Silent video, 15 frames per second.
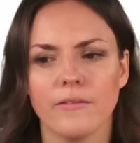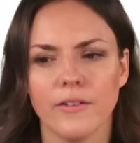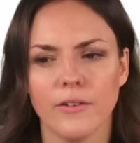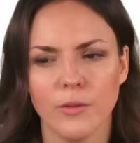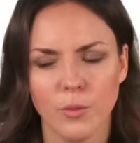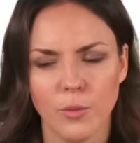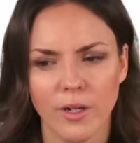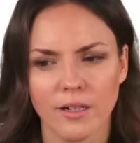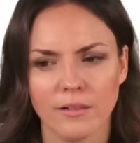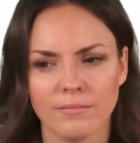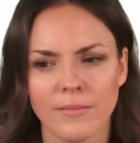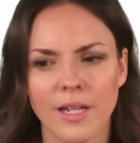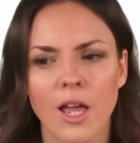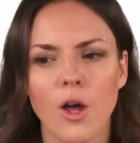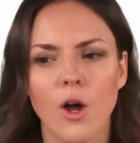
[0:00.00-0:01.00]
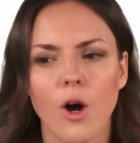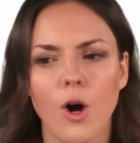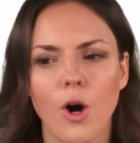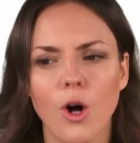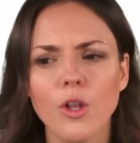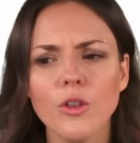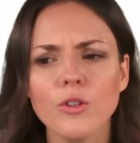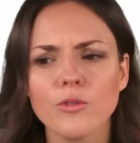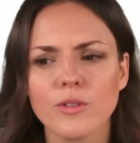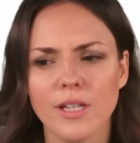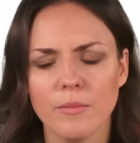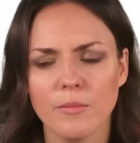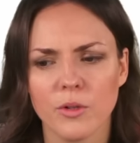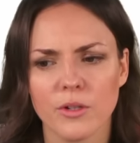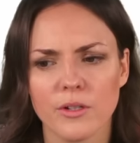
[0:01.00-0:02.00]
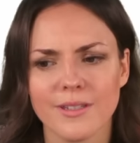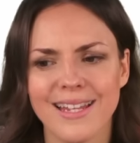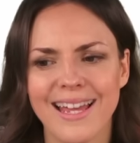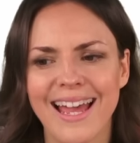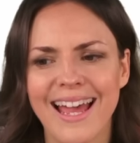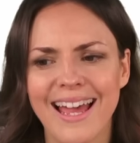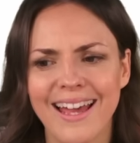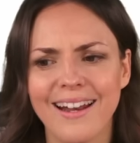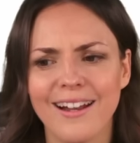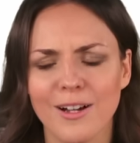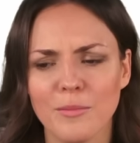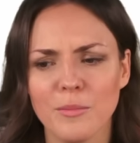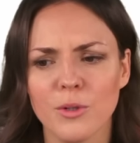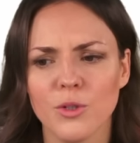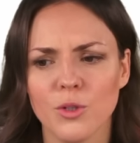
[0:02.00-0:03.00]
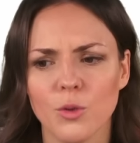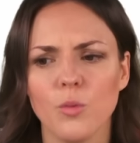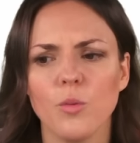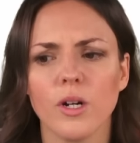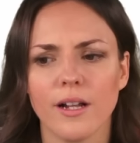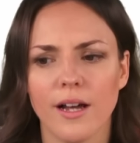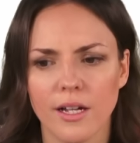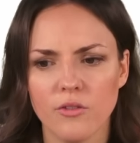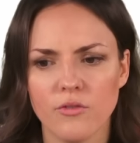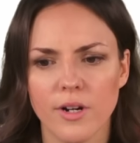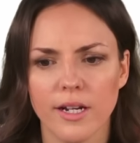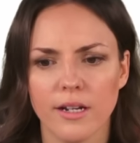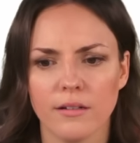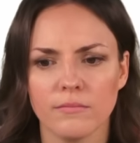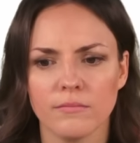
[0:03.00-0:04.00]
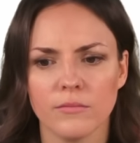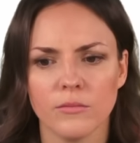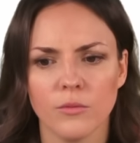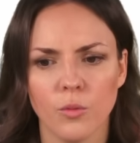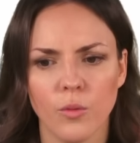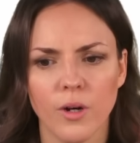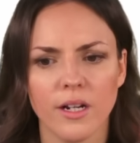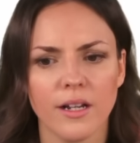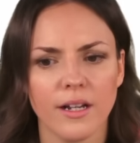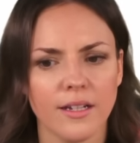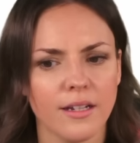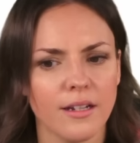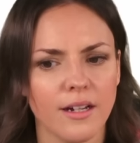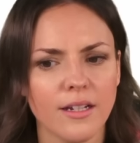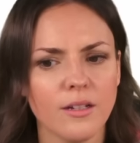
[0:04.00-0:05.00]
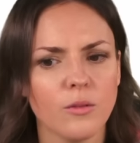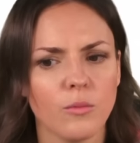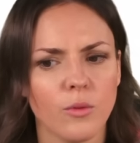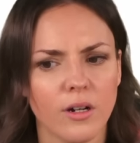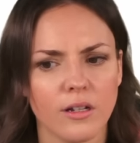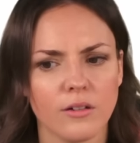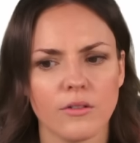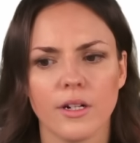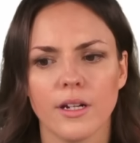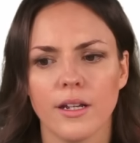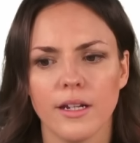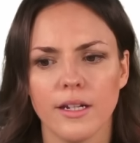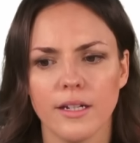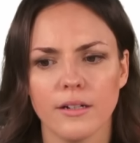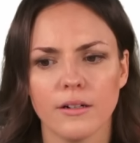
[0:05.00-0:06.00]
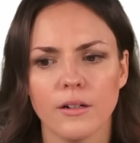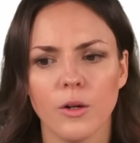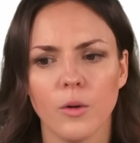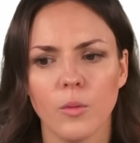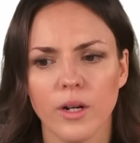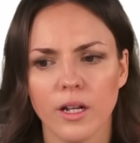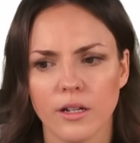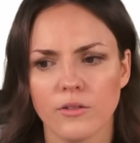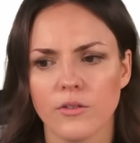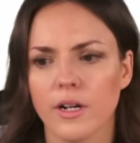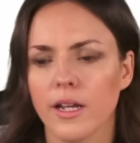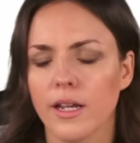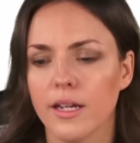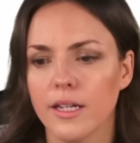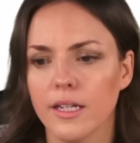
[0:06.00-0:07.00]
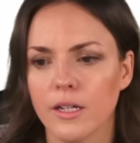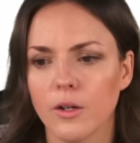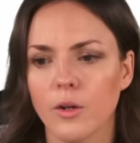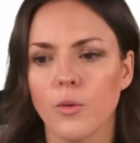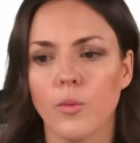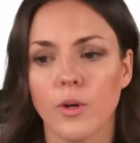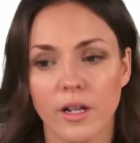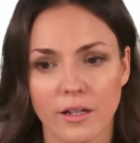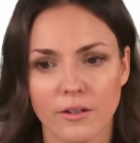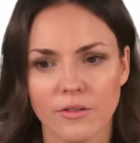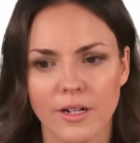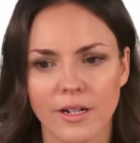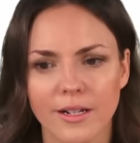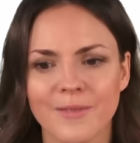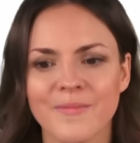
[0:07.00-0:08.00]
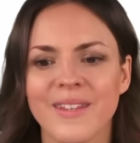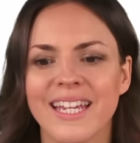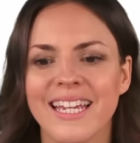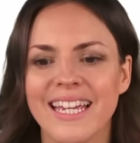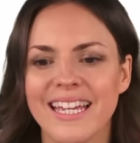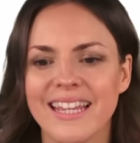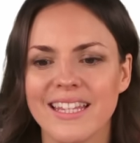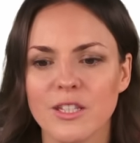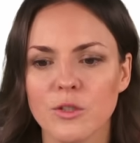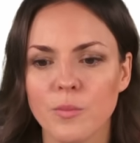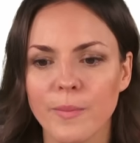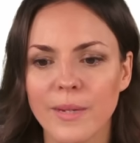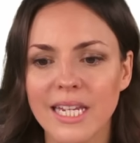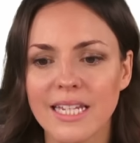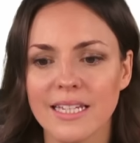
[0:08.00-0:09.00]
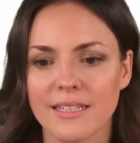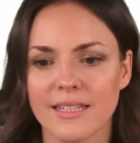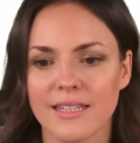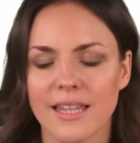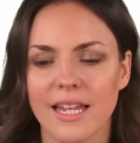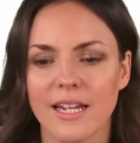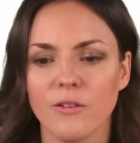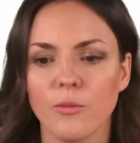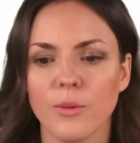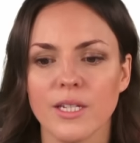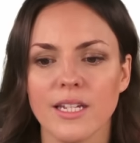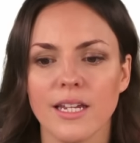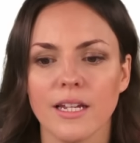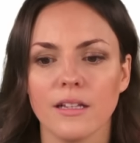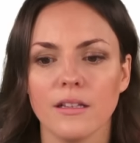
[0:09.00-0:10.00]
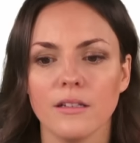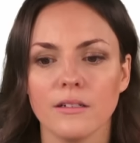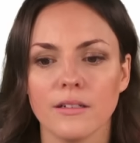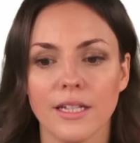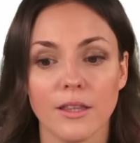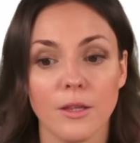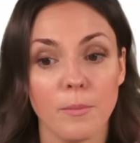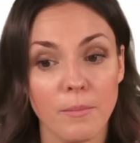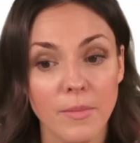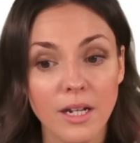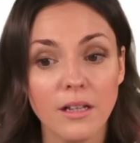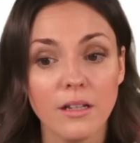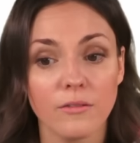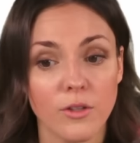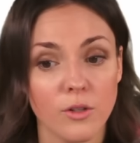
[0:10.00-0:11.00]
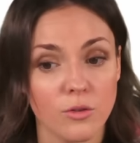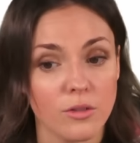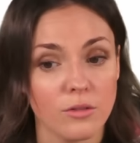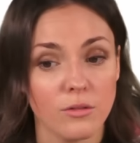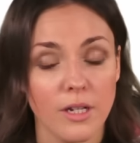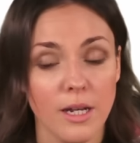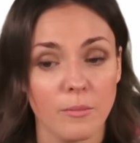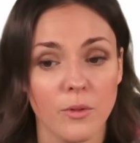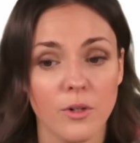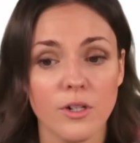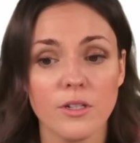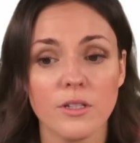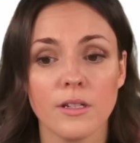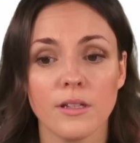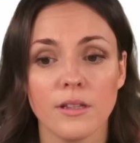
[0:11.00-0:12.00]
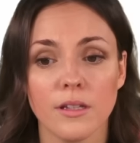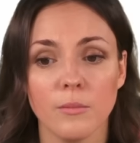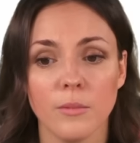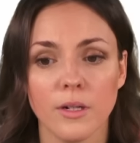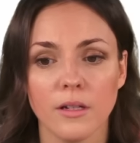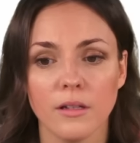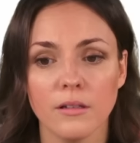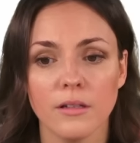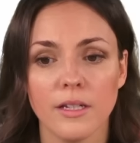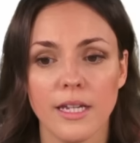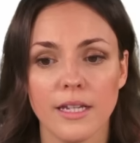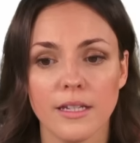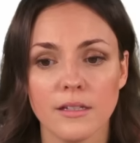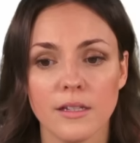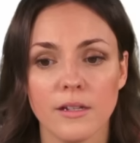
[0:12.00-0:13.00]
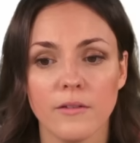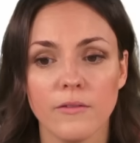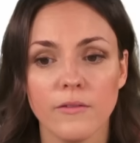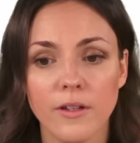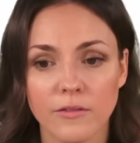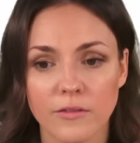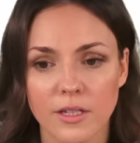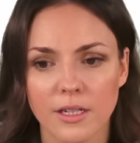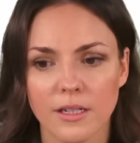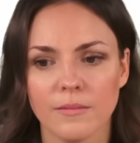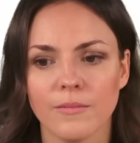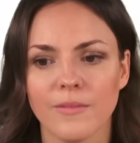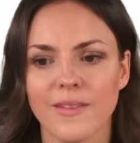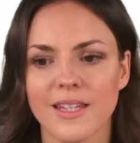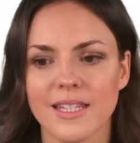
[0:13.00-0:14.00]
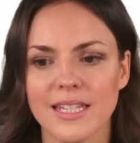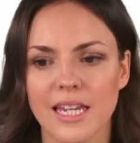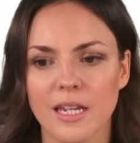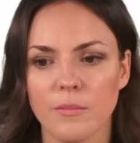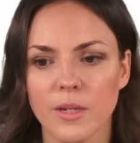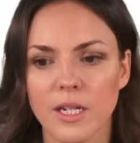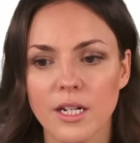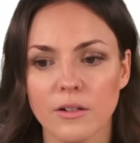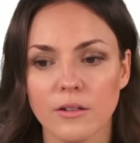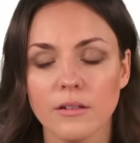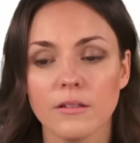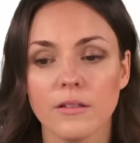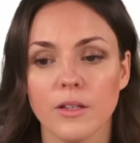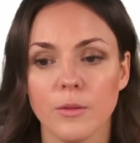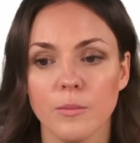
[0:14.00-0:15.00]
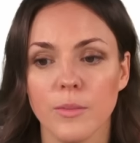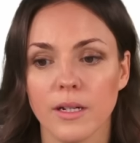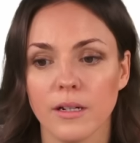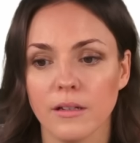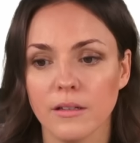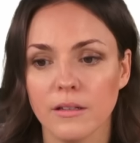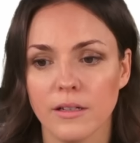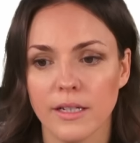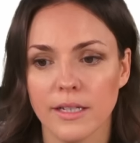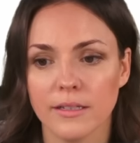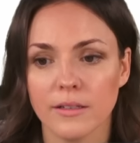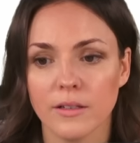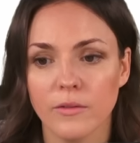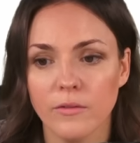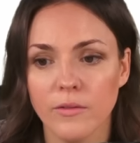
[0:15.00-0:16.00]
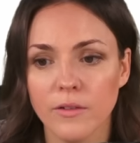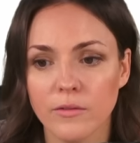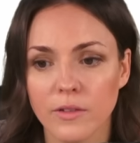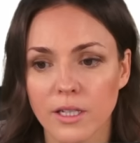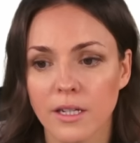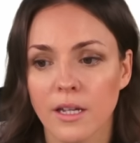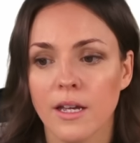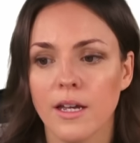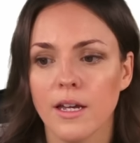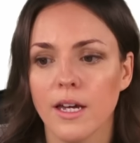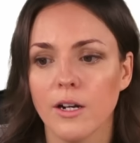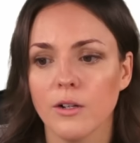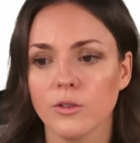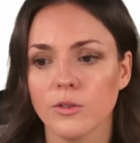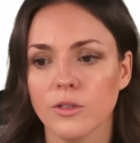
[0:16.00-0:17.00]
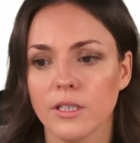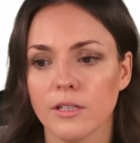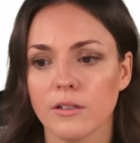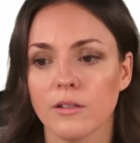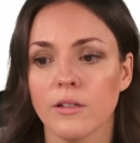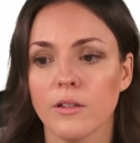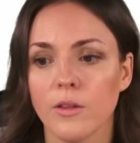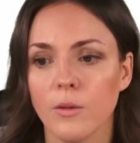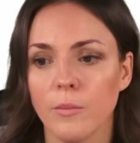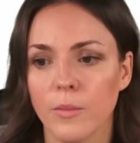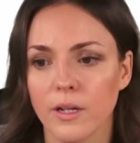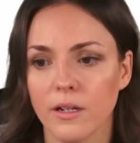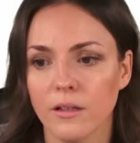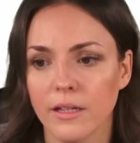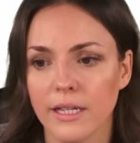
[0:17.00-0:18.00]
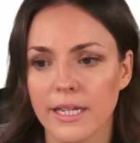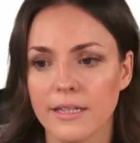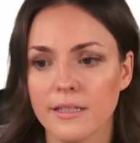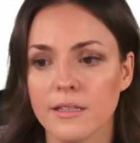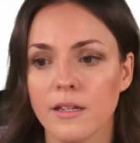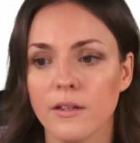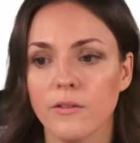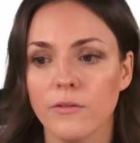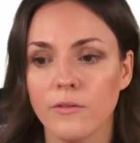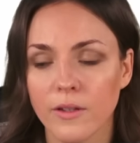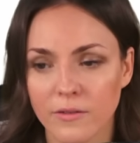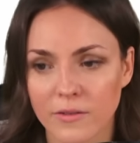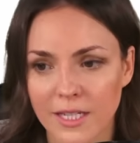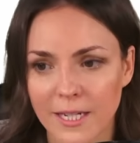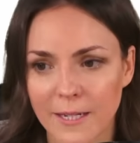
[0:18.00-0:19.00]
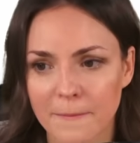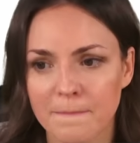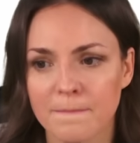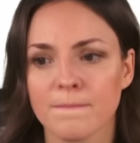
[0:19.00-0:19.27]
51. All those numbers add up to 100. 199, 100, here 100, here 100. This means that if we take a look at the middle of those two numbers, the middle is 50. The same here, the middle is 50, and also here the middle is 50.